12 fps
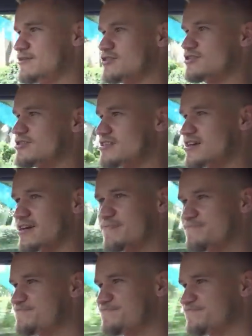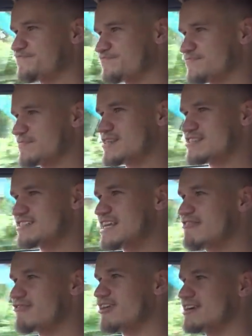Just the the
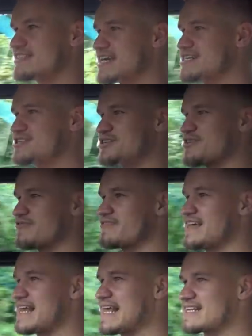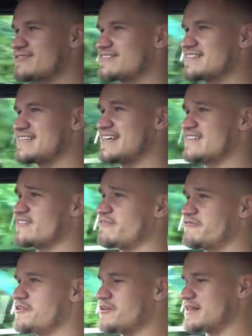synchronization of the electricity and the
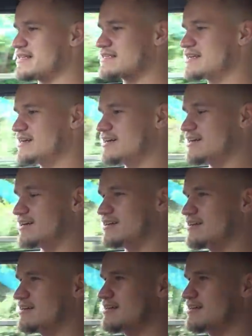fuel in this car